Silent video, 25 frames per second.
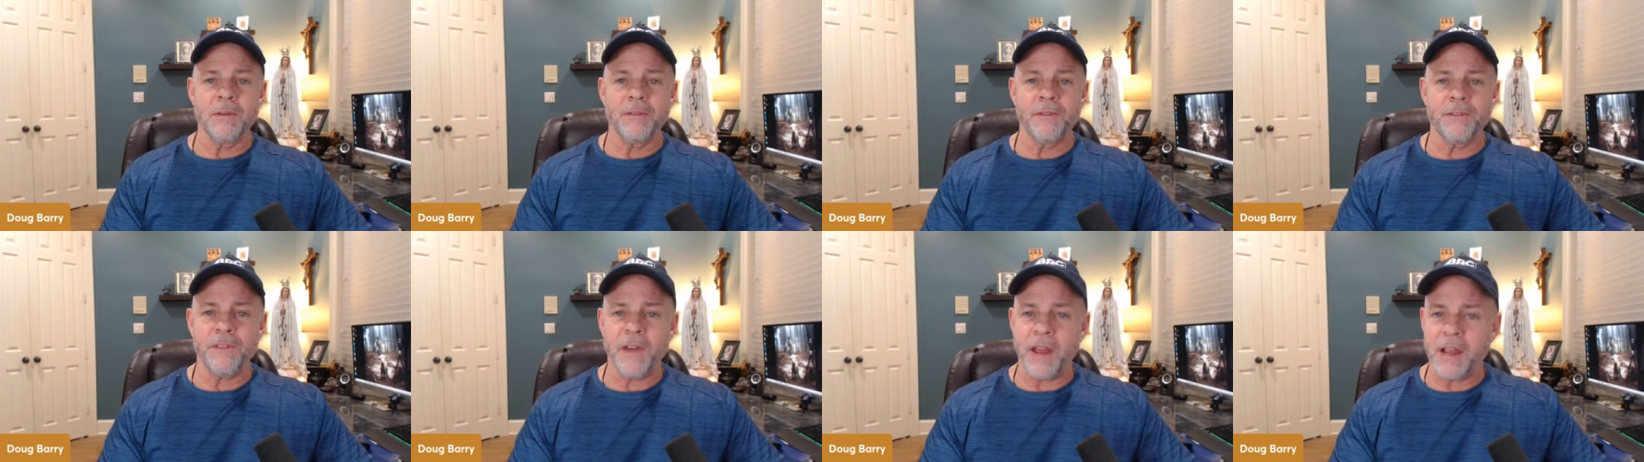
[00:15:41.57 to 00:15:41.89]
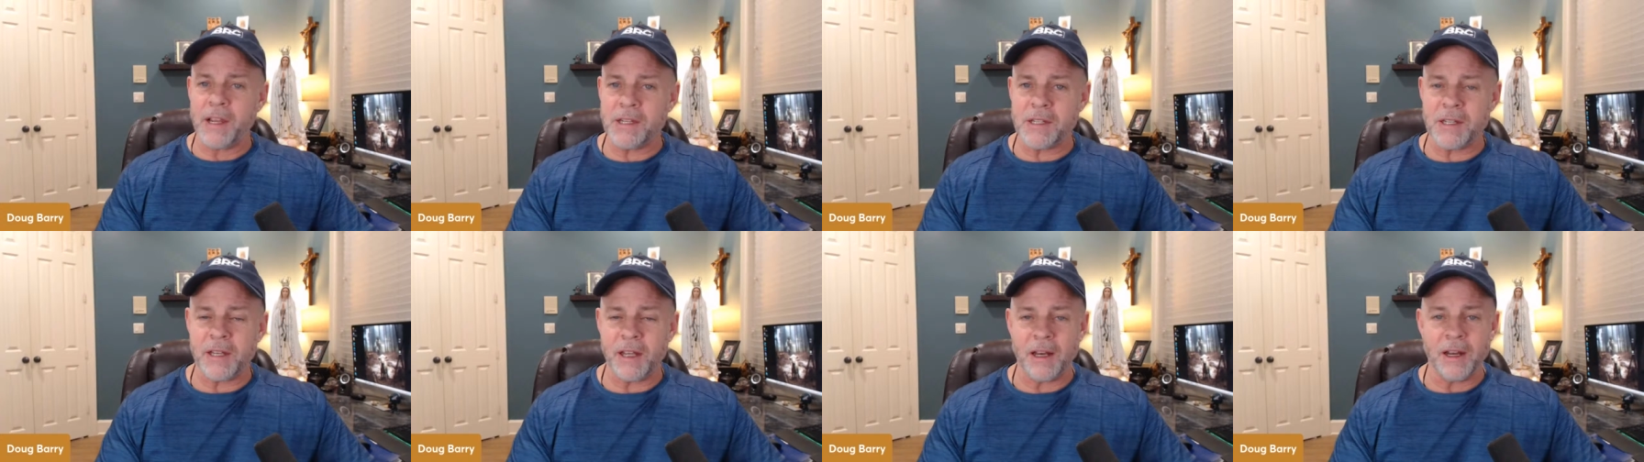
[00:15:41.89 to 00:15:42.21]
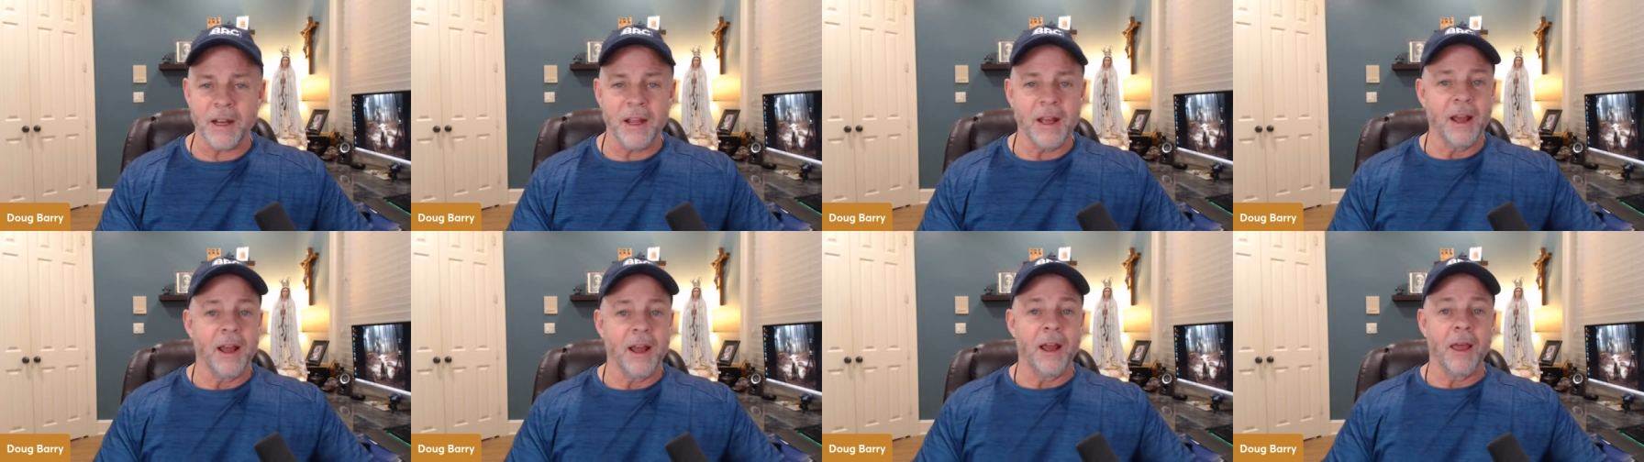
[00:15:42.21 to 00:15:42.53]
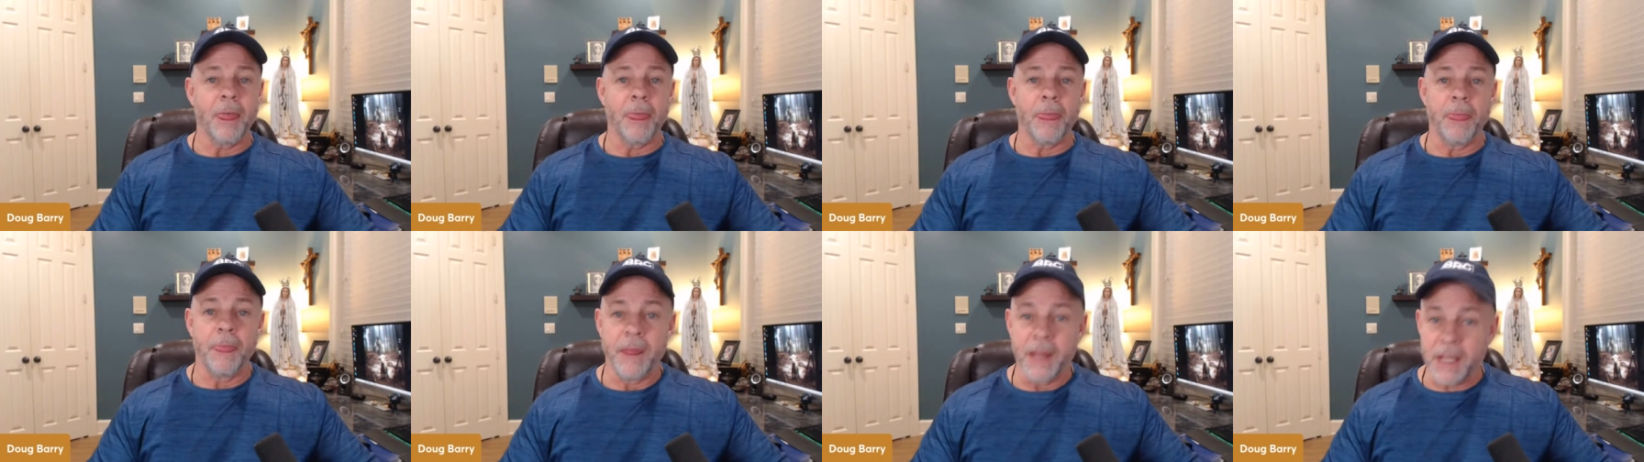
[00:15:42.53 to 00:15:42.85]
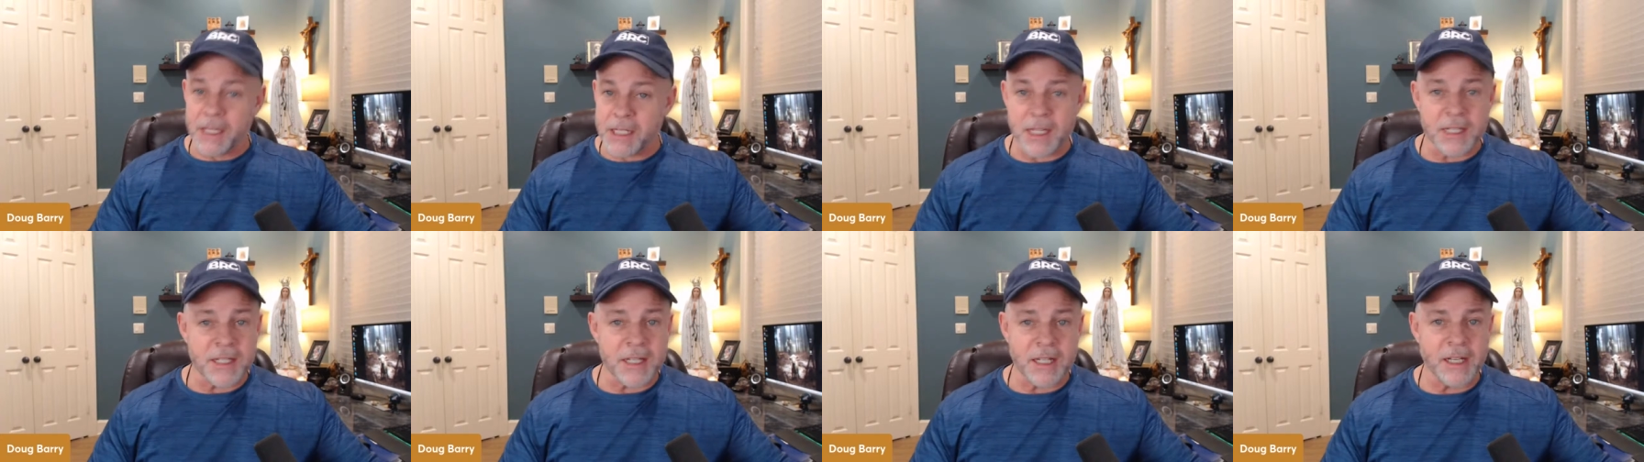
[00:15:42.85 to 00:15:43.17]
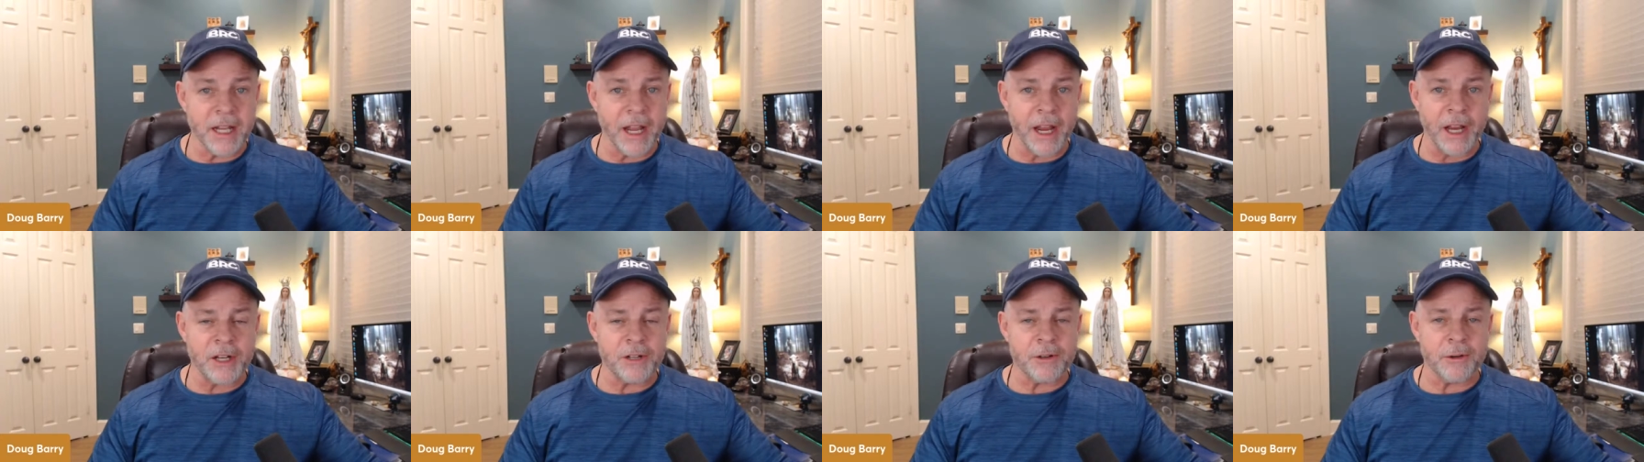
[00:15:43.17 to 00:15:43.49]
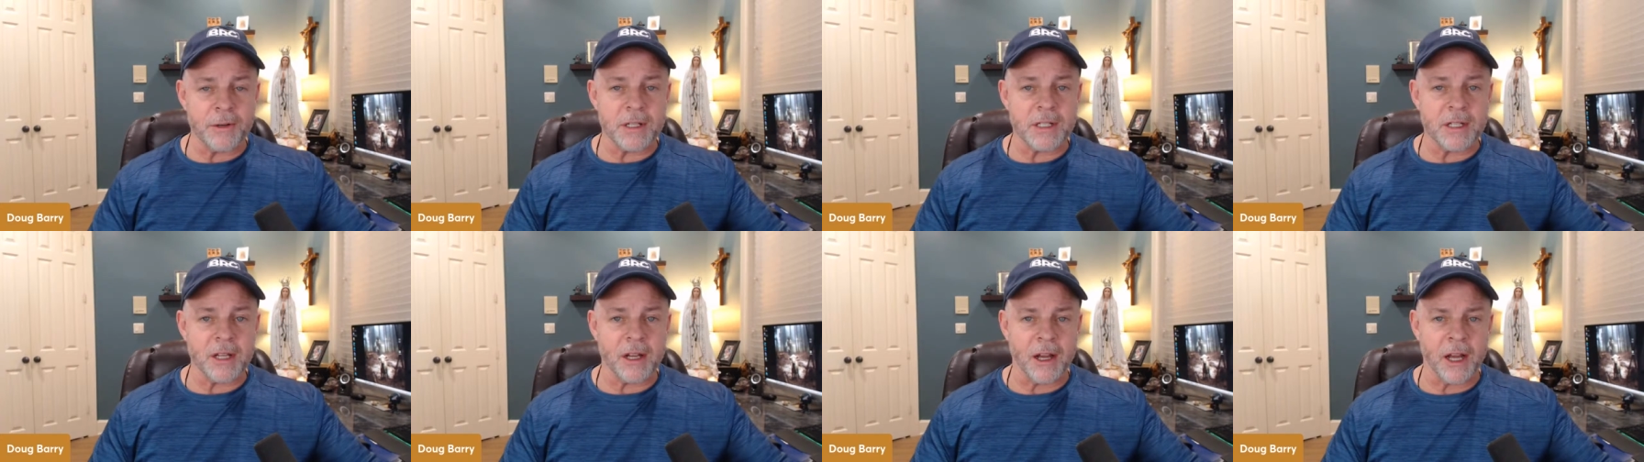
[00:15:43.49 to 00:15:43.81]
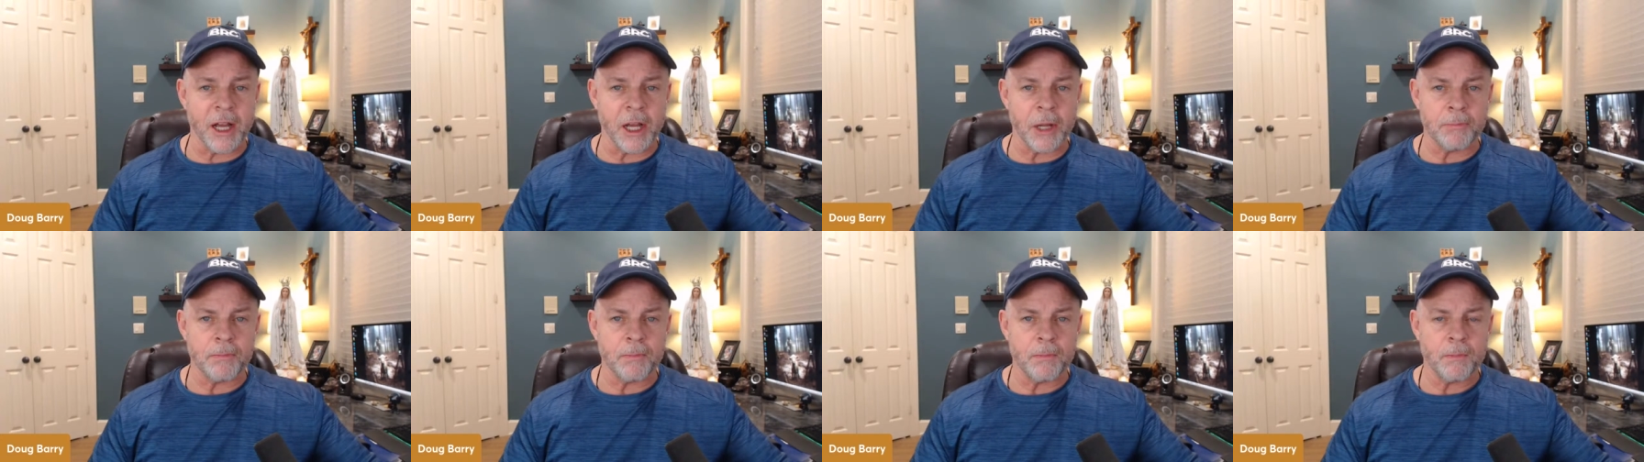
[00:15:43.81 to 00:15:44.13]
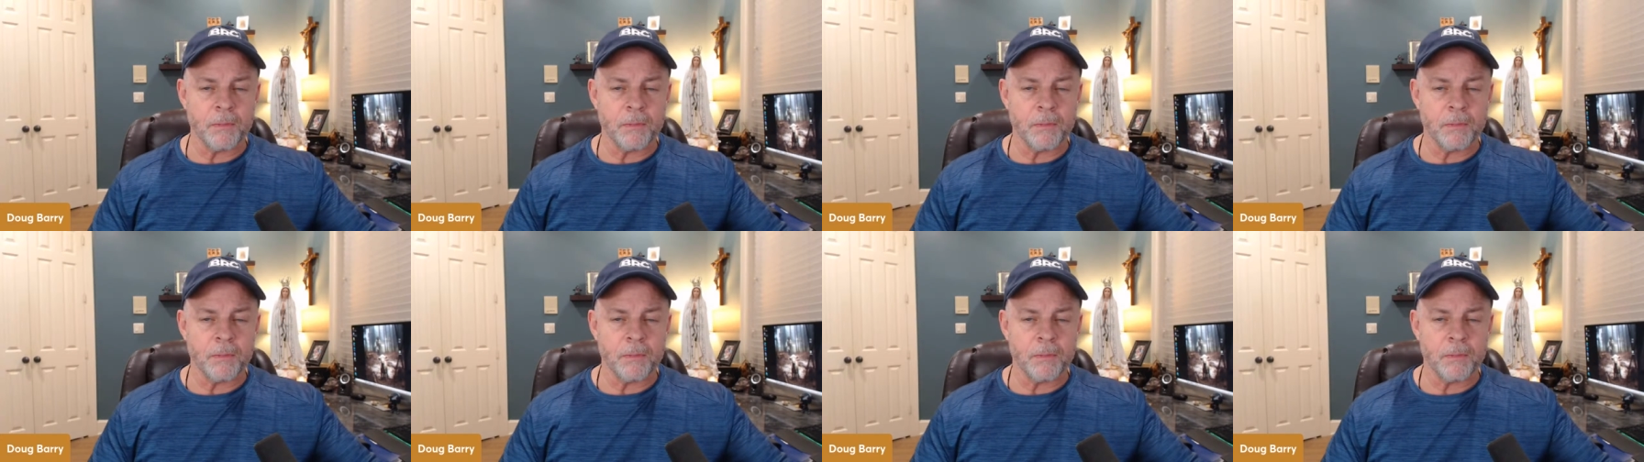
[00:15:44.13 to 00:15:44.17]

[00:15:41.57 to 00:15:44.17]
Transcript: face it, this is a dangerous time.